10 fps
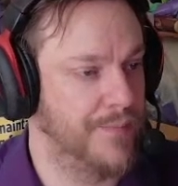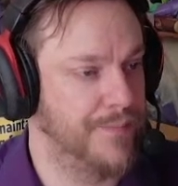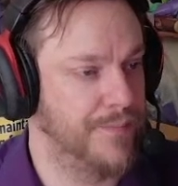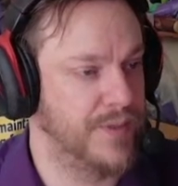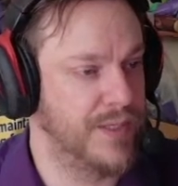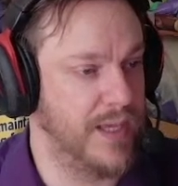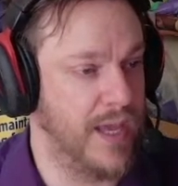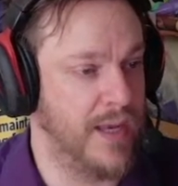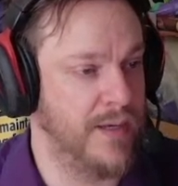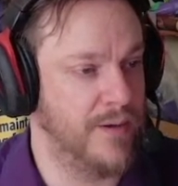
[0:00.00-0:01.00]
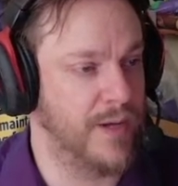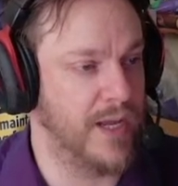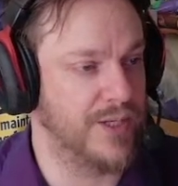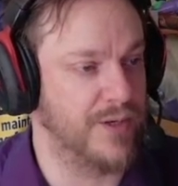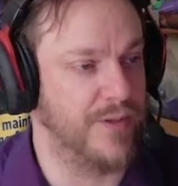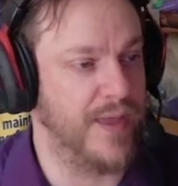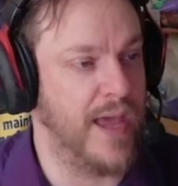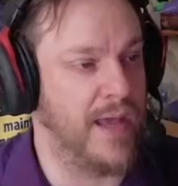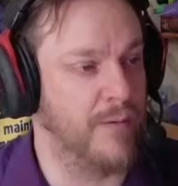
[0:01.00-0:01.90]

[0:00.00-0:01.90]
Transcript: It's the end. Okay, so then